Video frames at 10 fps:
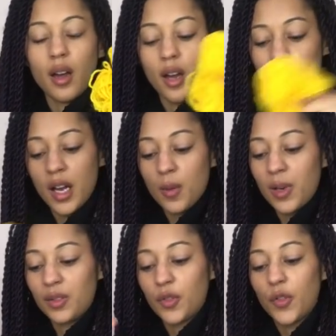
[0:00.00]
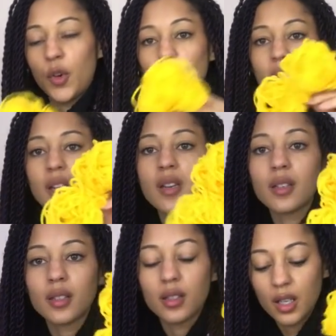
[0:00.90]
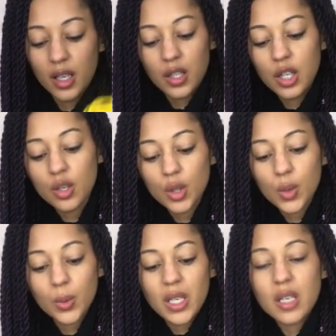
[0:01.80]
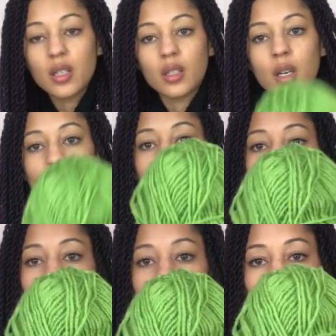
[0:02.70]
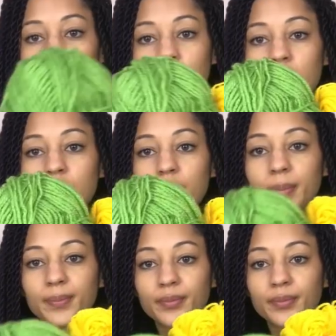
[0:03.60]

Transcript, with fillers: I went for East, like the usual Easter bright colours